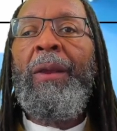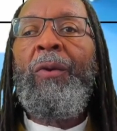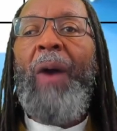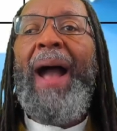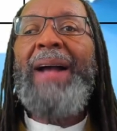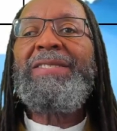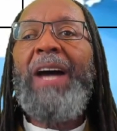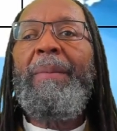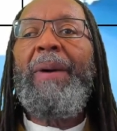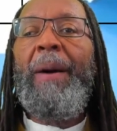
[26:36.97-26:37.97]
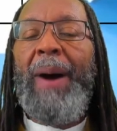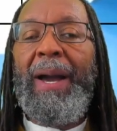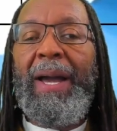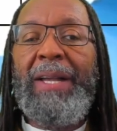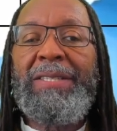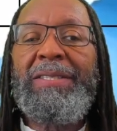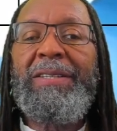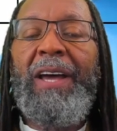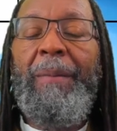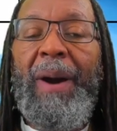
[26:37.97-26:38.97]
rise up among us,
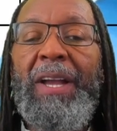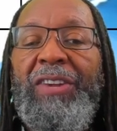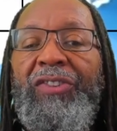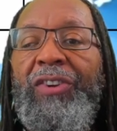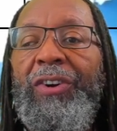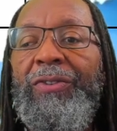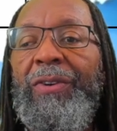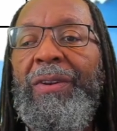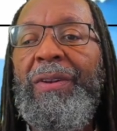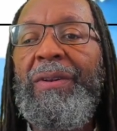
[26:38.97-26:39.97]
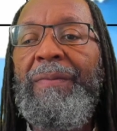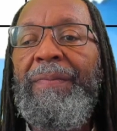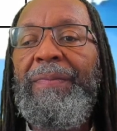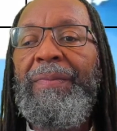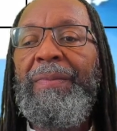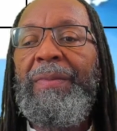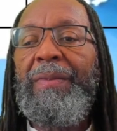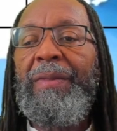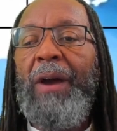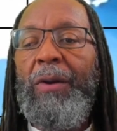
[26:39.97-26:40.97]
among his children.
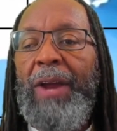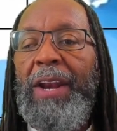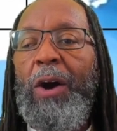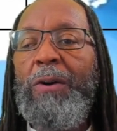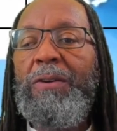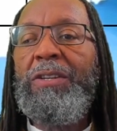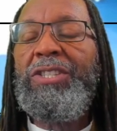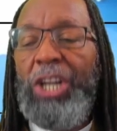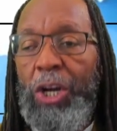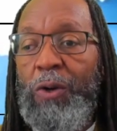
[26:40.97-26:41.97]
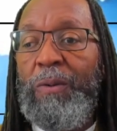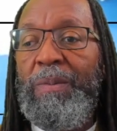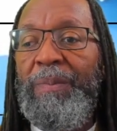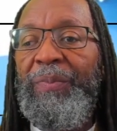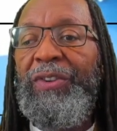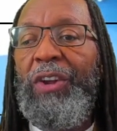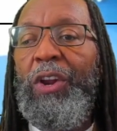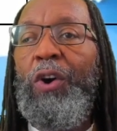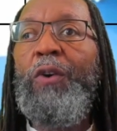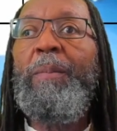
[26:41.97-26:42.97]
On that note, shalom.
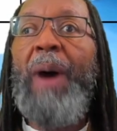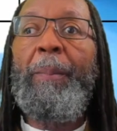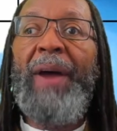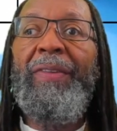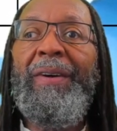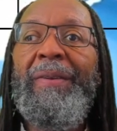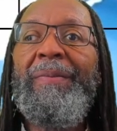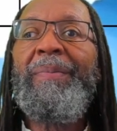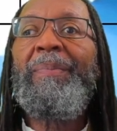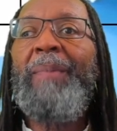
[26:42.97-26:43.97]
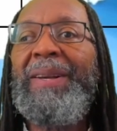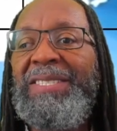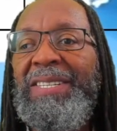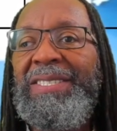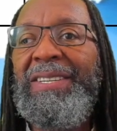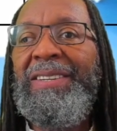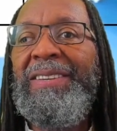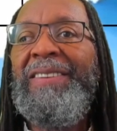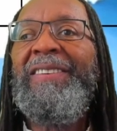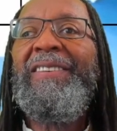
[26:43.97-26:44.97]
Shalom, my brother, my sister,
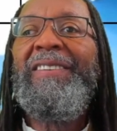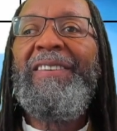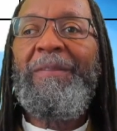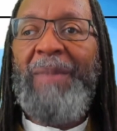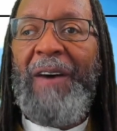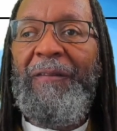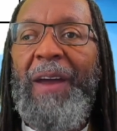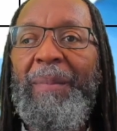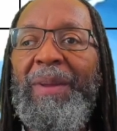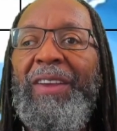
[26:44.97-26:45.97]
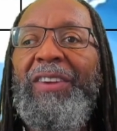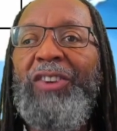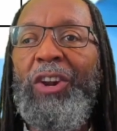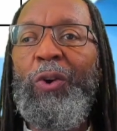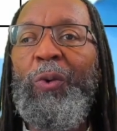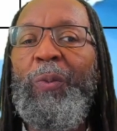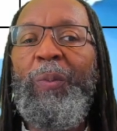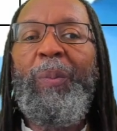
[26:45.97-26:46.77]
my family. Shalom.